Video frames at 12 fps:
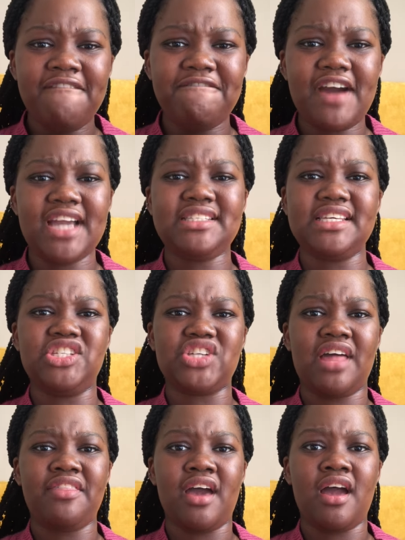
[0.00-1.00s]
fight each
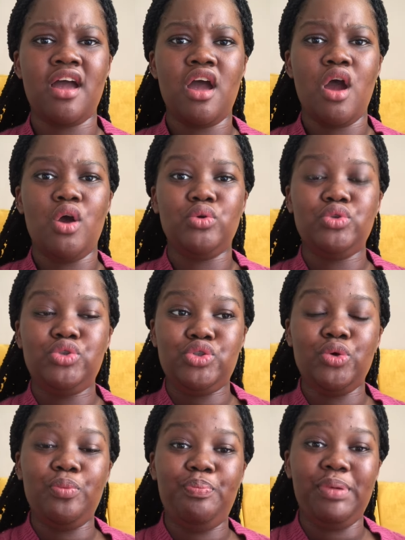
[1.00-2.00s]
other
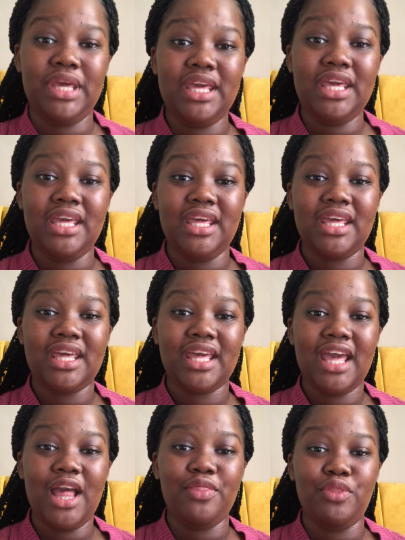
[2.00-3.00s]
to be
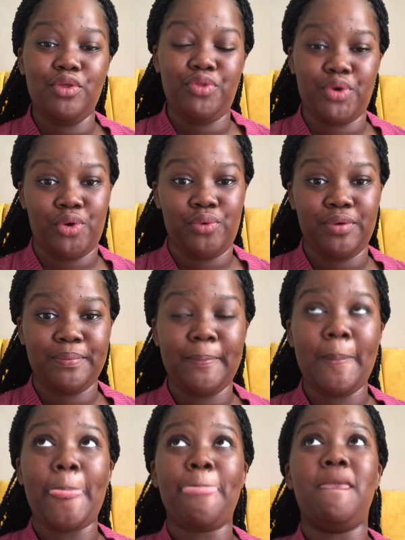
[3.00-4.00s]
in the throne.
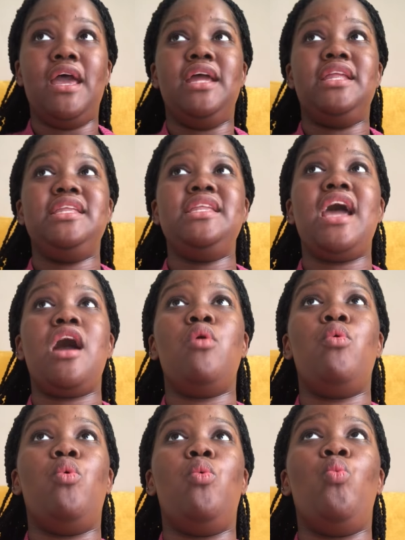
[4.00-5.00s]

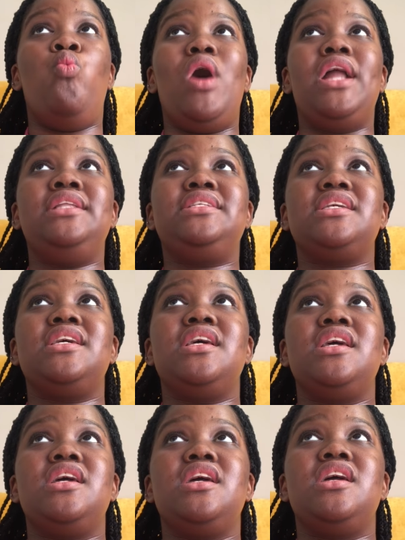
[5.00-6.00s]
Now what
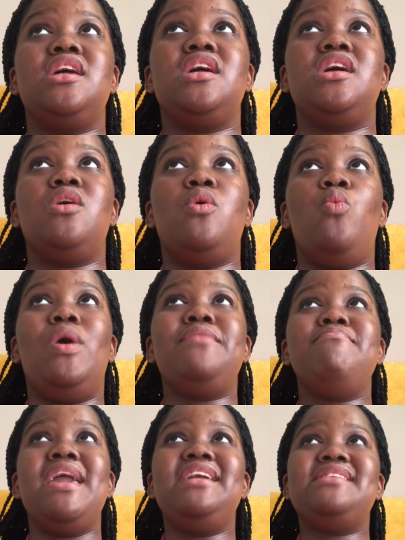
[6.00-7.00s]

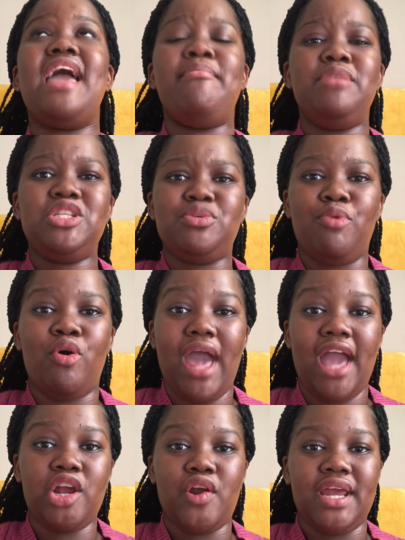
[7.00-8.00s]
makes Hamlet more
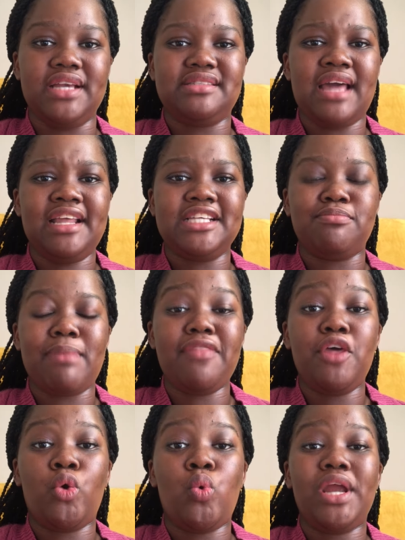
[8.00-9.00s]
angry is that his
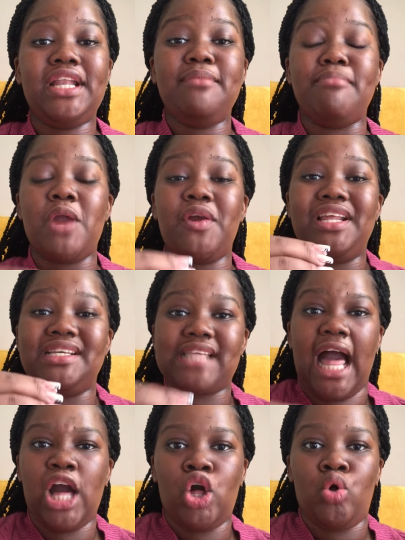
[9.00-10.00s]
mother quickly married his
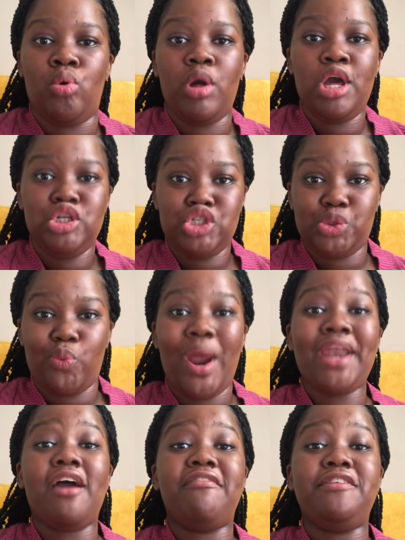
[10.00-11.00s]
uncle just
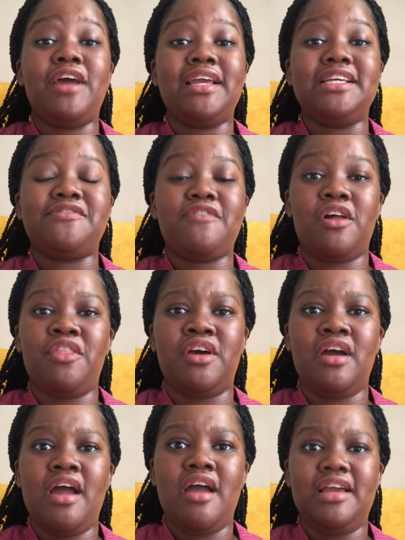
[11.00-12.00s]
right after his
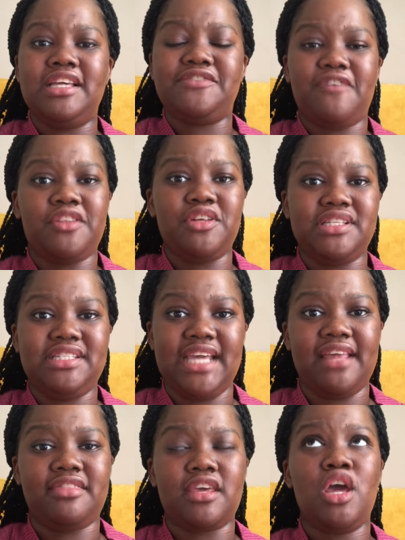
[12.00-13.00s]
father's
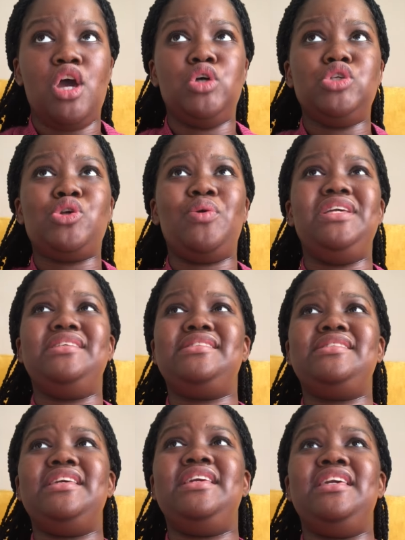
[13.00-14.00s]
death. So
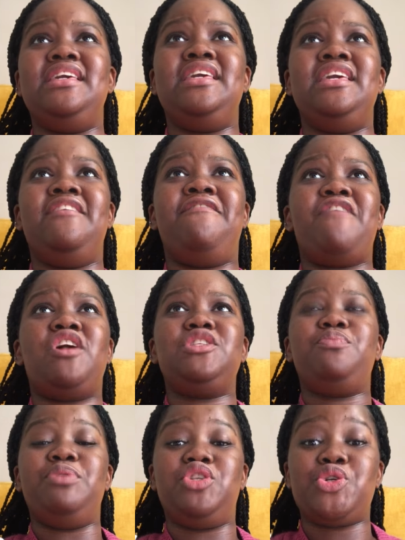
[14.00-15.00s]
he
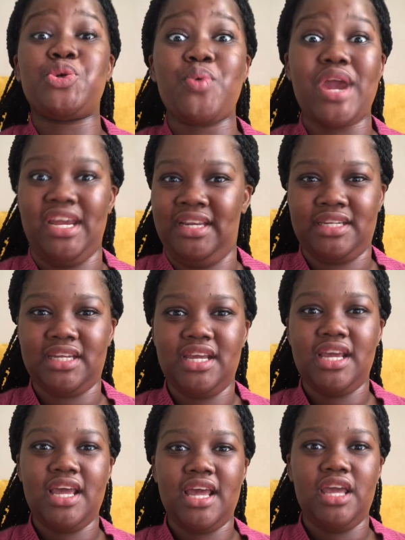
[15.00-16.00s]
felt betrayed.
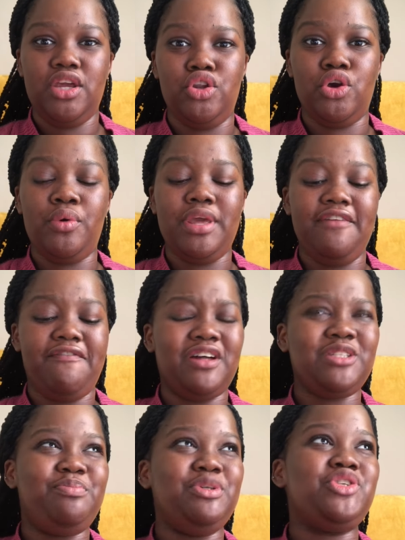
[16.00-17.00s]
He
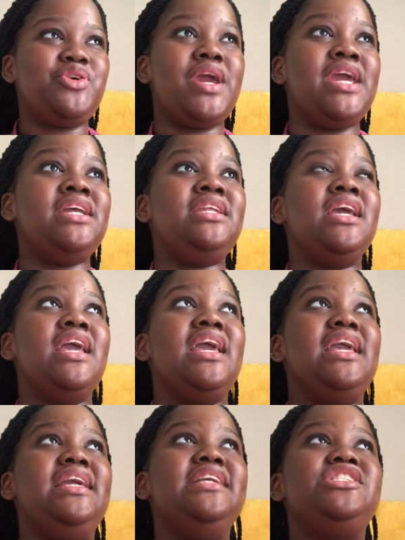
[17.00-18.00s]
felt betrayed.
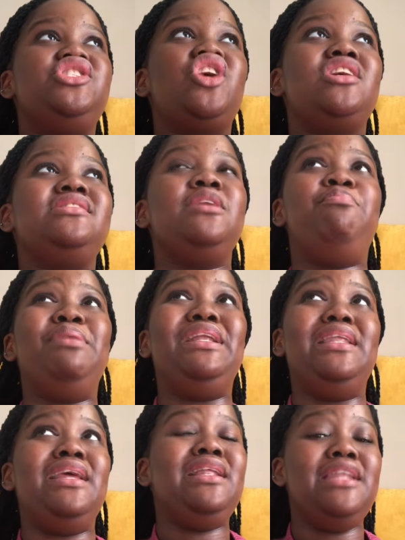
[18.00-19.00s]
He started
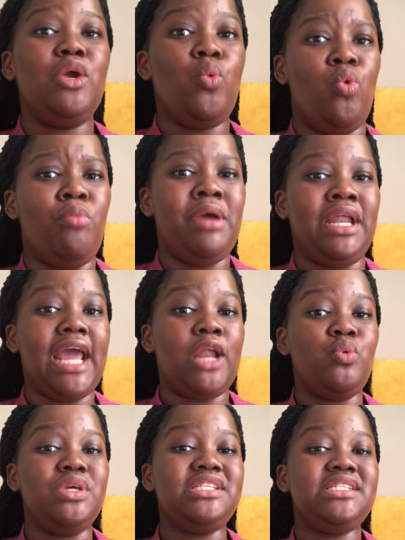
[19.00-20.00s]
belittling women,
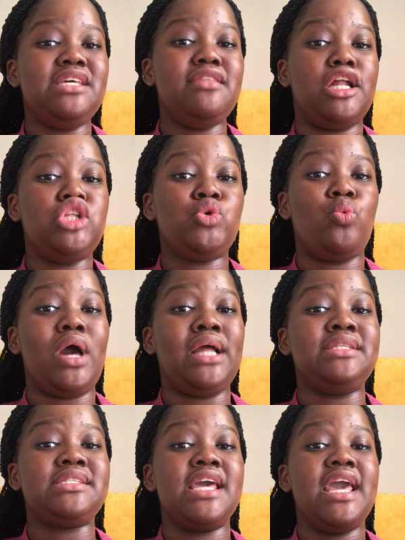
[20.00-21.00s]
and we see that
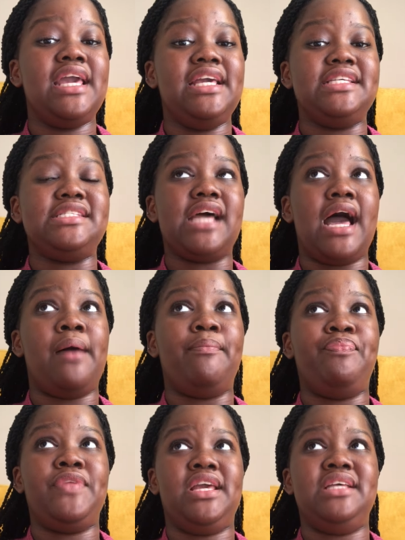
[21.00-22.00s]
towards his
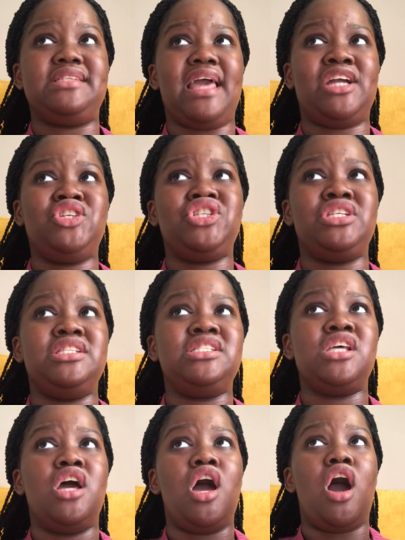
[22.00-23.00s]

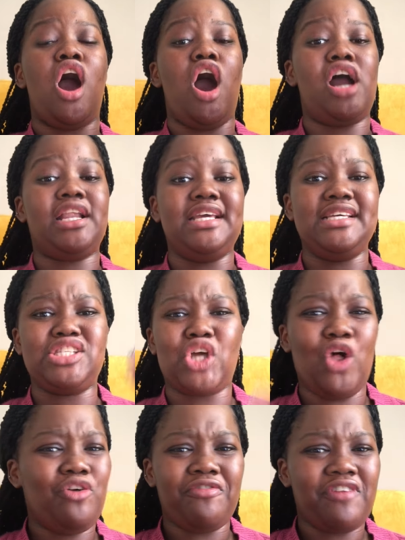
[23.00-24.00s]
actions on his
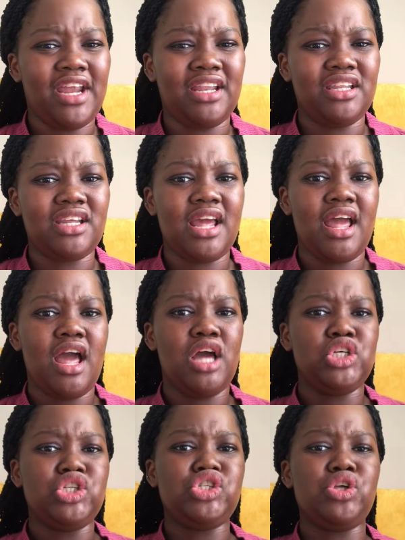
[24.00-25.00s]
girlfriend.
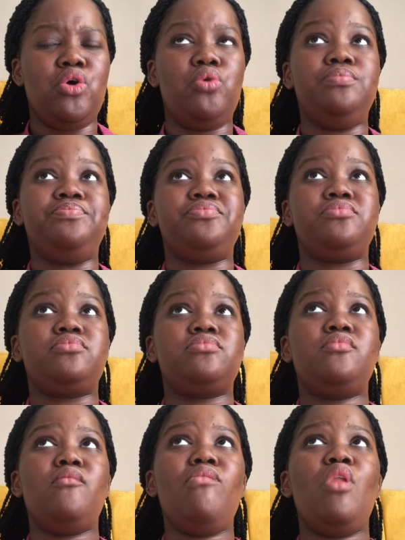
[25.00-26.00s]
So
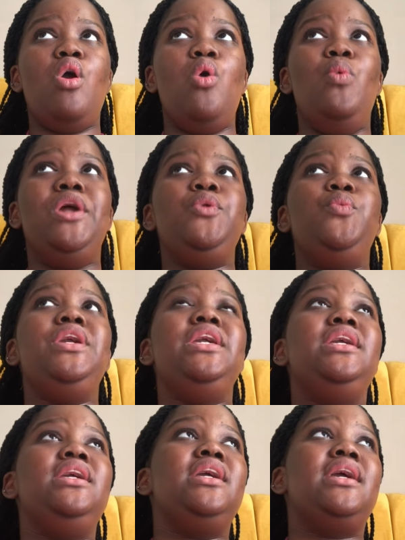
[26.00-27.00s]
when
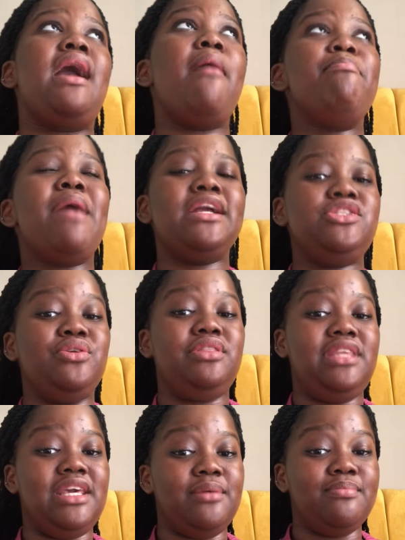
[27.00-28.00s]
we come back to
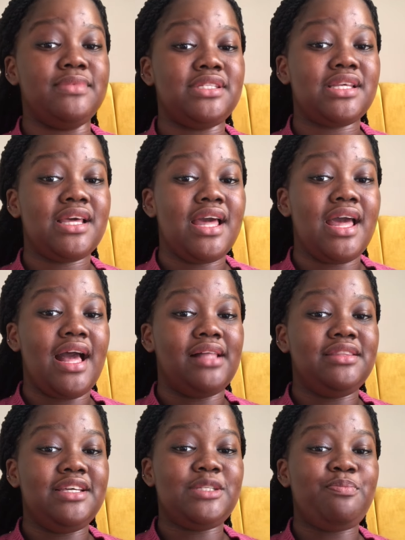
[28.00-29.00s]
themes,
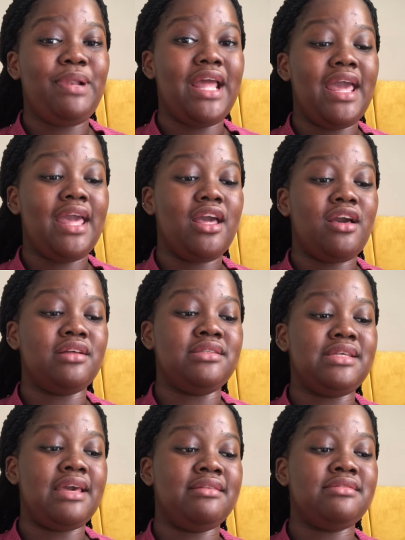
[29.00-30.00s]
this play
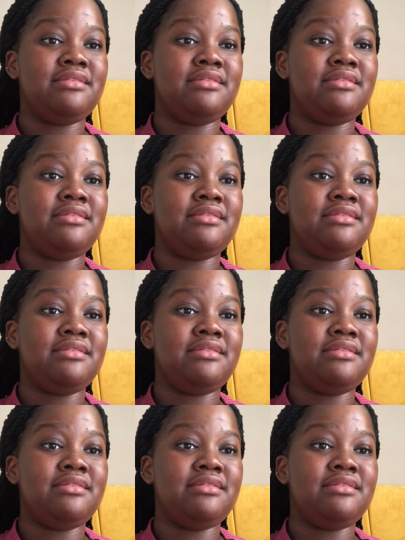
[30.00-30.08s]
contains